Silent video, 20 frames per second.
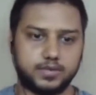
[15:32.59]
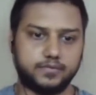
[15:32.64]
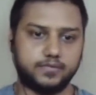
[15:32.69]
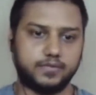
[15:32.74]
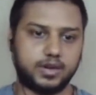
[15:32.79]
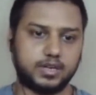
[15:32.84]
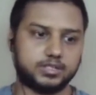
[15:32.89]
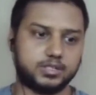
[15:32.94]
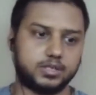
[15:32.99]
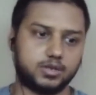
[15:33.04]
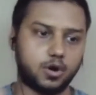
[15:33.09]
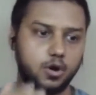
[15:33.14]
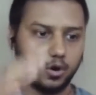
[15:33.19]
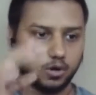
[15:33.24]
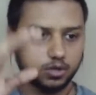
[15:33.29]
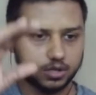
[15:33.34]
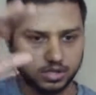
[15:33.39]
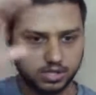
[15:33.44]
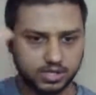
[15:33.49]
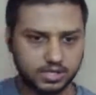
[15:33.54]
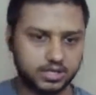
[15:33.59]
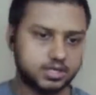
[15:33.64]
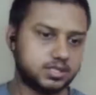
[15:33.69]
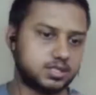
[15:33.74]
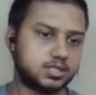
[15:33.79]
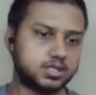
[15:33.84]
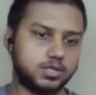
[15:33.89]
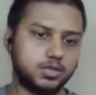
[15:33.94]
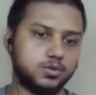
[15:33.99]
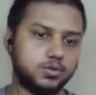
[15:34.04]
same fashion all
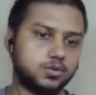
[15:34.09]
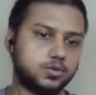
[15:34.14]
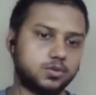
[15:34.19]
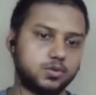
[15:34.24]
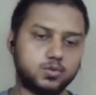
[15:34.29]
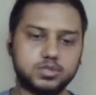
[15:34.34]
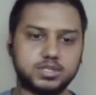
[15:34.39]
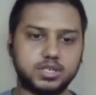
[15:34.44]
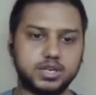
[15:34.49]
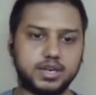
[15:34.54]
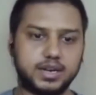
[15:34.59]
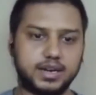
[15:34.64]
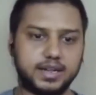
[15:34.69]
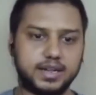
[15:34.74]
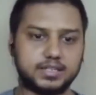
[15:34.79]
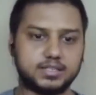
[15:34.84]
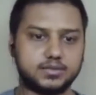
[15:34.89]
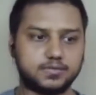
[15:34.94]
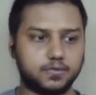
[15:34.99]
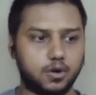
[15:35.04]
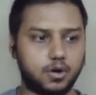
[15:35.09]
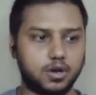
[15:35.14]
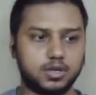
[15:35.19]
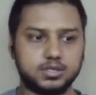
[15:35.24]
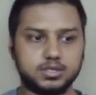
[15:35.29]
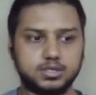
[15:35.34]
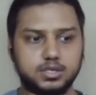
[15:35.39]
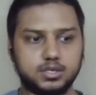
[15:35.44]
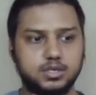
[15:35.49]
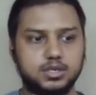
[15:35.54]
these new tools and techs fall
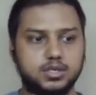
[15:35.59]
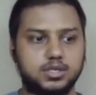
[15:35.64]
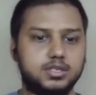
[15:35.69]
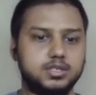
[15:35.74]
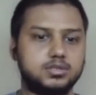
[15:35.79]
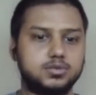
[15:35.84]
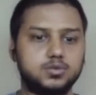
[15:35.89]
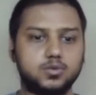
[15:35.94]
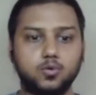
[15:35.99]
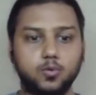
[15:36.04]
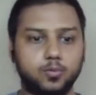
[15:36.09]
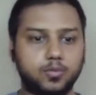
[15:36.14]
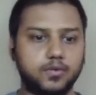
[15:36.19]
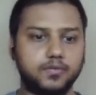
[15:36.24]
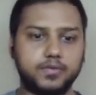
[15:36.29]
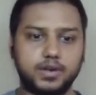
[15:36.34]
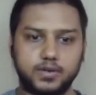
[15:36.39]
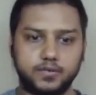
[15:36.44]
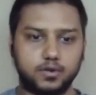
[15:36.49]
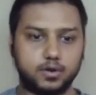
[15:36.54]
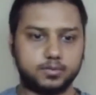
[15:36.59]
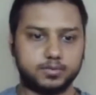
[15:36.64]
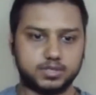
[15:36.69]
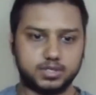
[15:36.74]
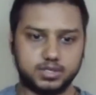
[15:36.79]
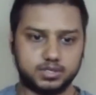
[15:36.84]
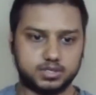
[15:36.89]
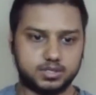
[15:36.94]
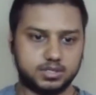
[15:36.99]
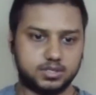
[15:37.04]
under the scope of
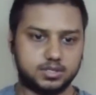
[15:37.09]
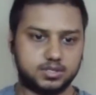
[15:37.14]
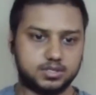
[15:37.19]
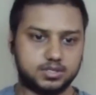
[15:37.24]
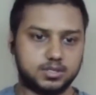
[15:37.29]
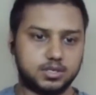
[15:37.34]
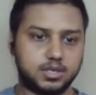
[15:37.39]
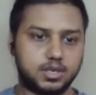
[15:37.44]
devops these days